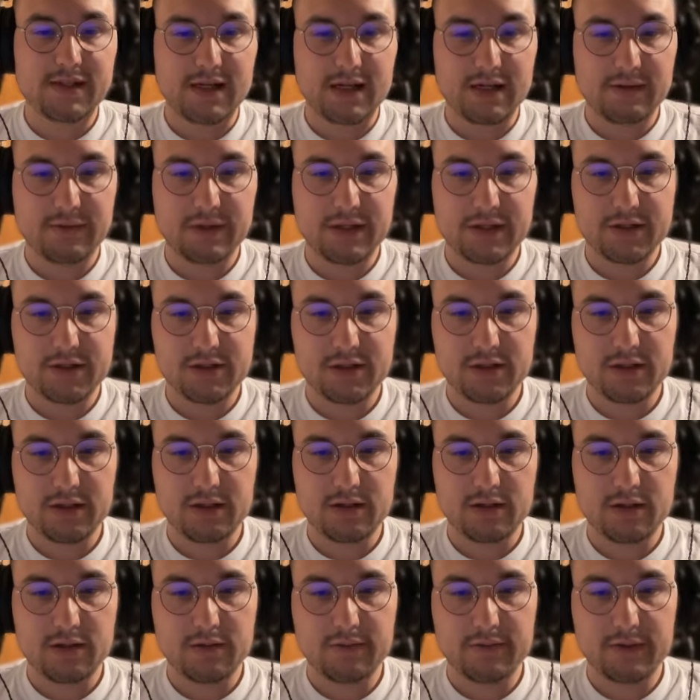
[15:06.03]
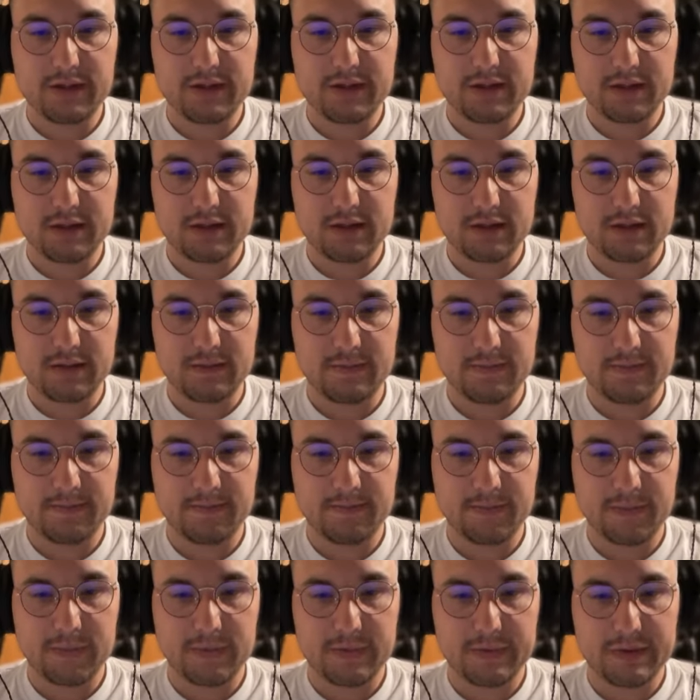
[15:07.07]
I would actually go with a
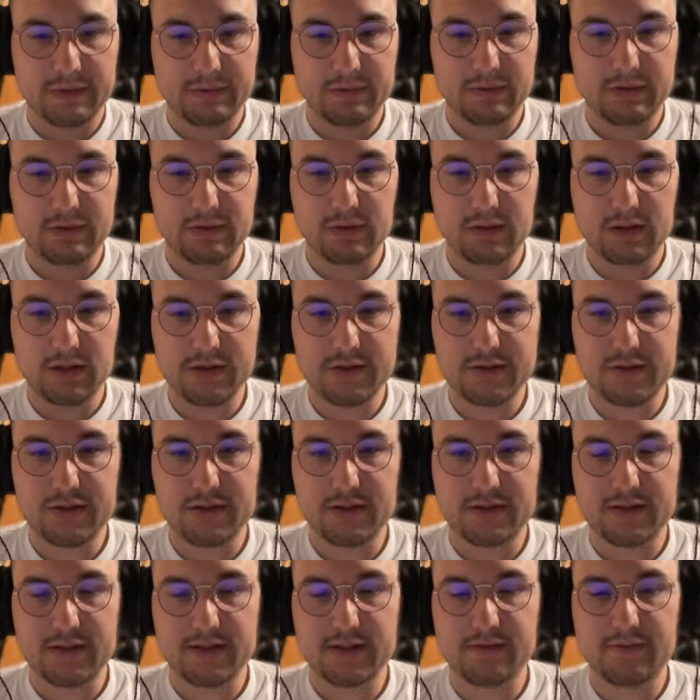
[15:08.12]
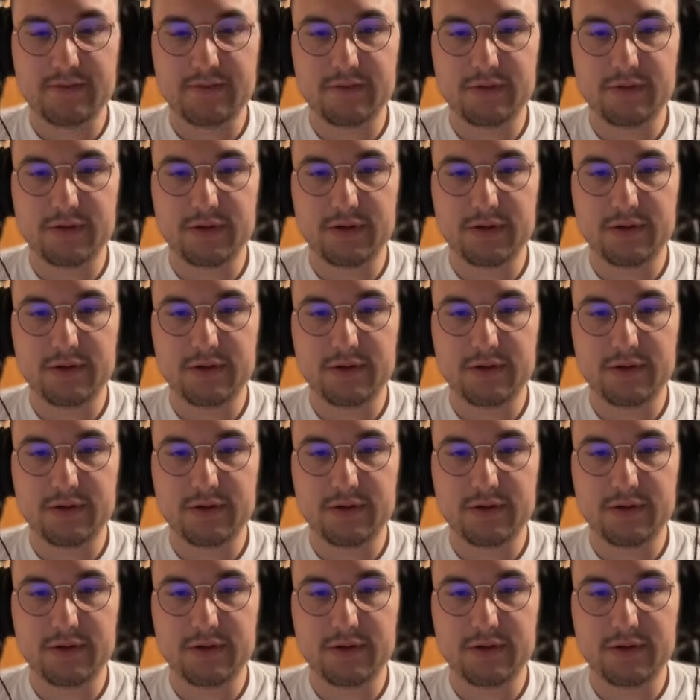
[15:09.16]
uh, around 164